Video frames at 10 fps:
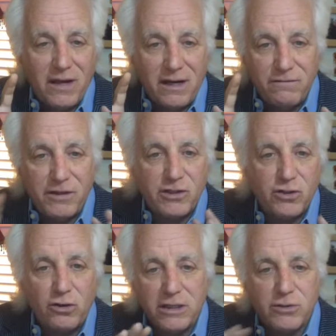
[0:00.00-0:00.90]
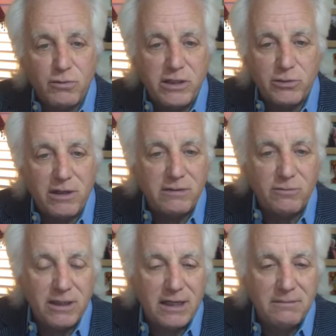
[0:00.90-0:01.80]
of the choice. Which one
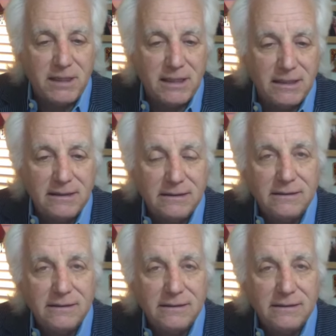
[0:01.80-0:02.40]
would I buy?